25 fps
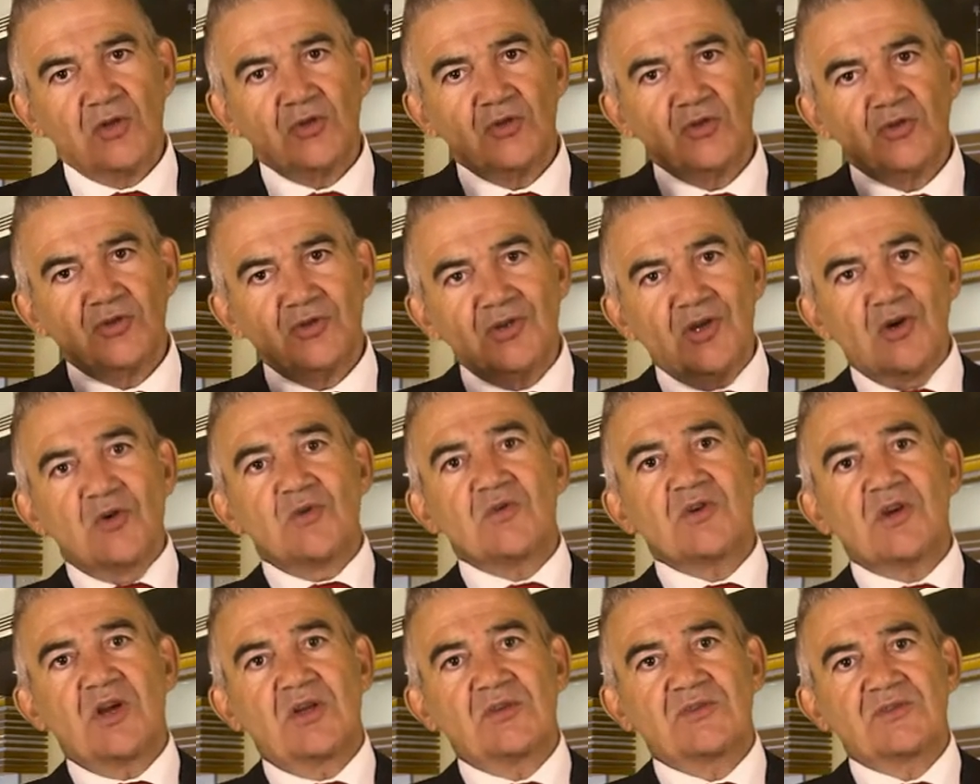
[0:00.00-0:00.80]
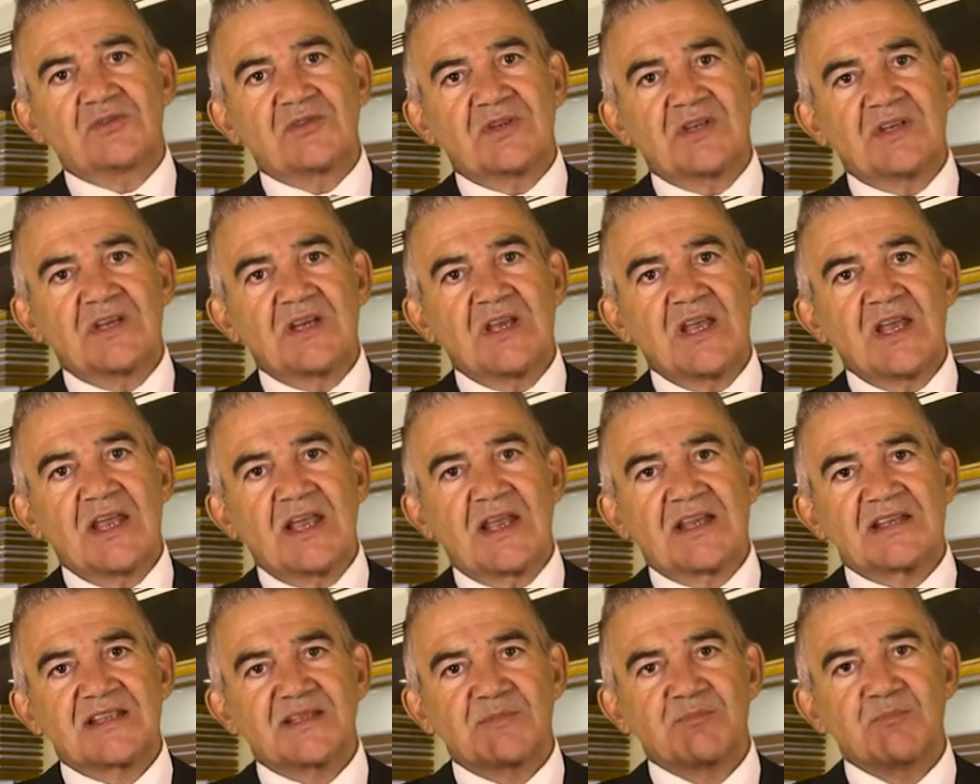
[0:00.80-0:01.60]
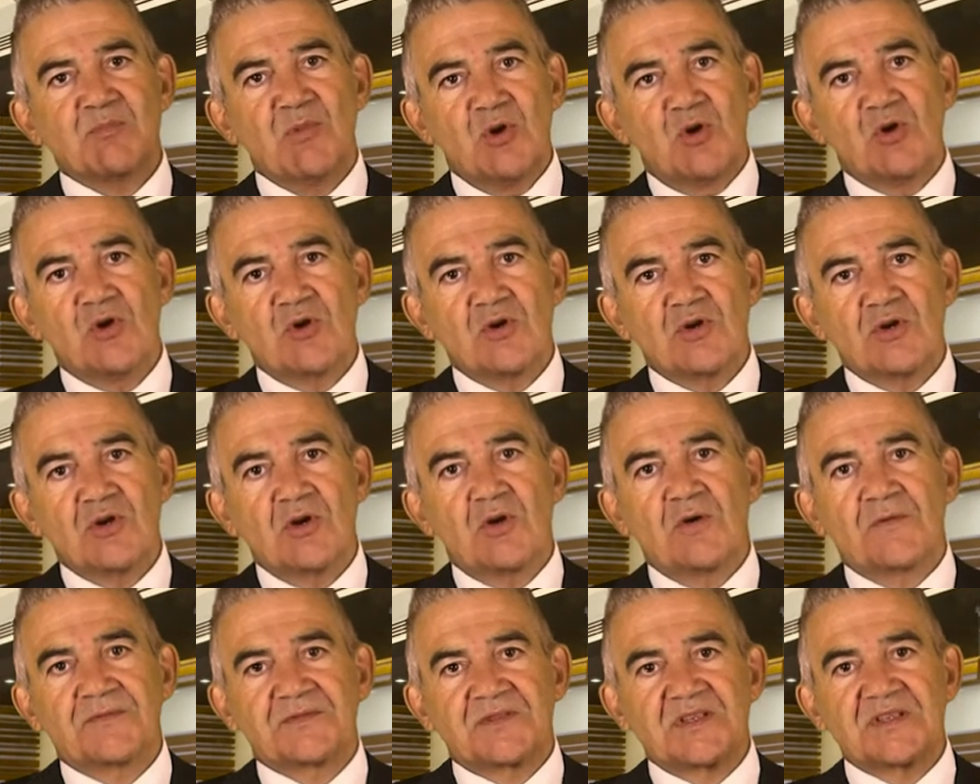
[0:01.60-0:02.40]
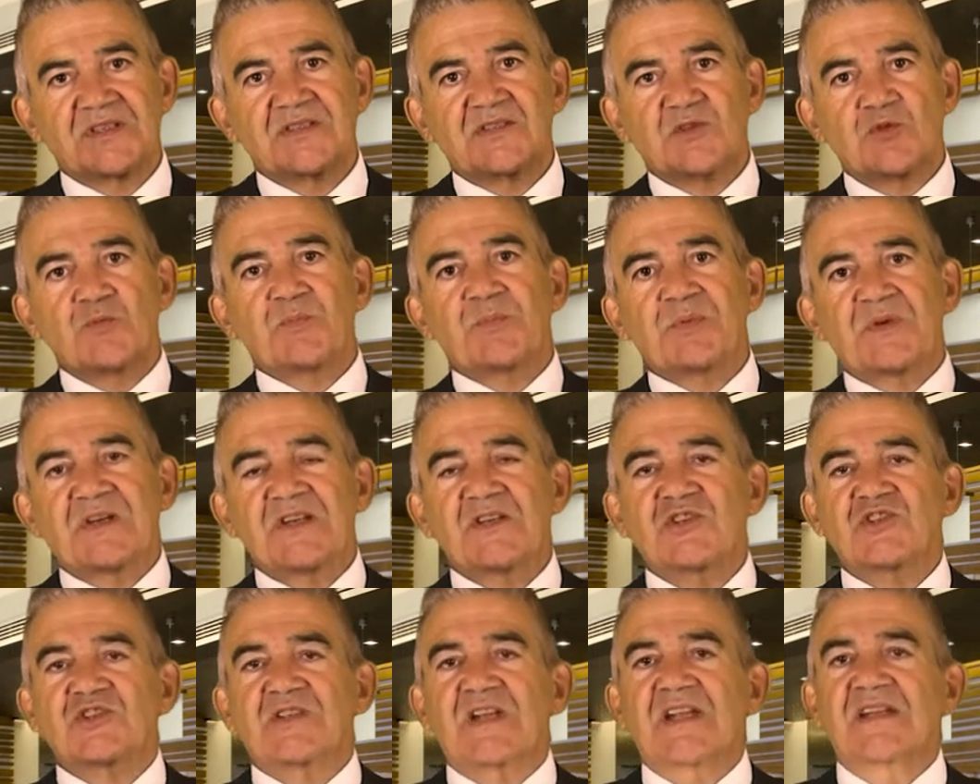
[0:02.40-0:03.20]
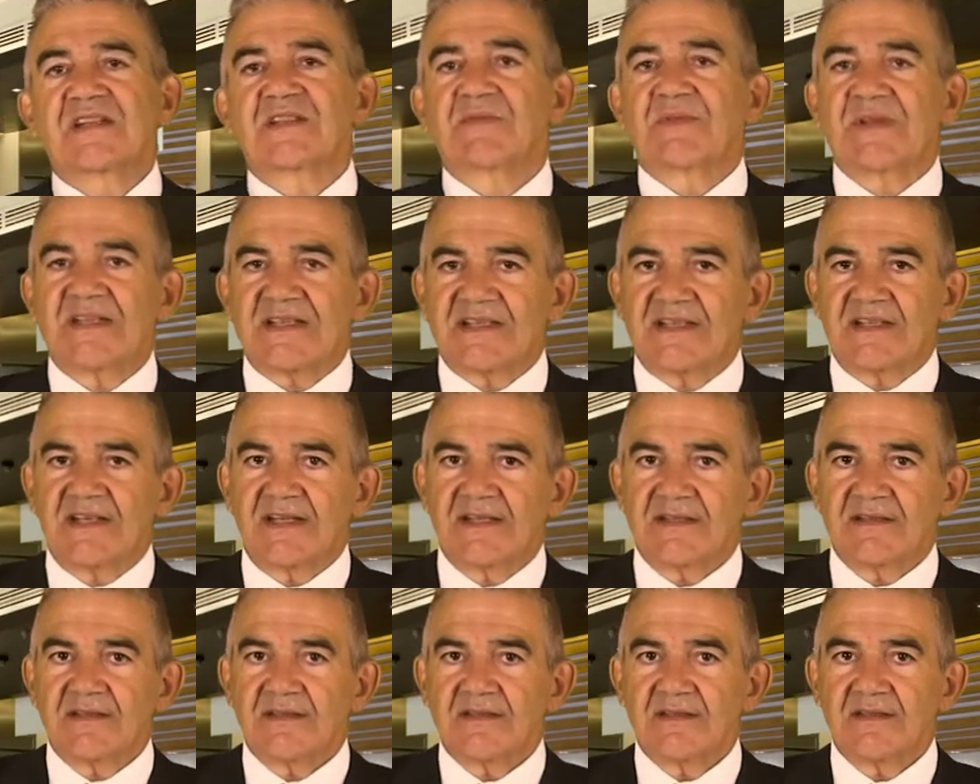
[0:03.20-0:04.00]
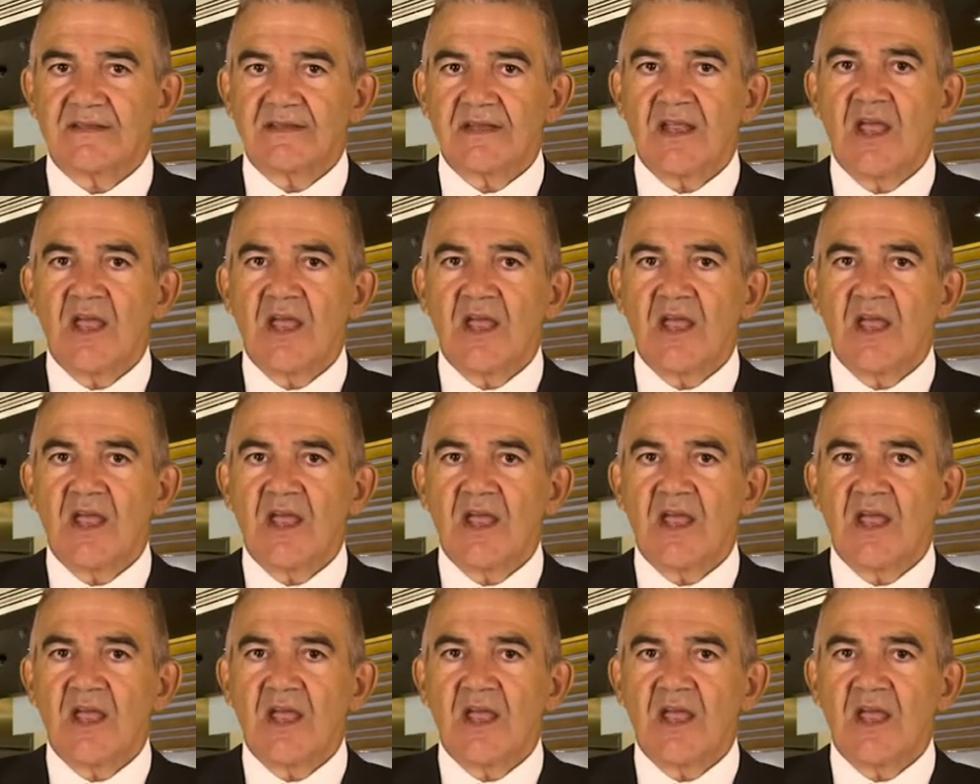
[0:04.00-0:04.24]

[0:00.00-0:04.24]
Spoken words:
No country has more of the super rich than Switzerland.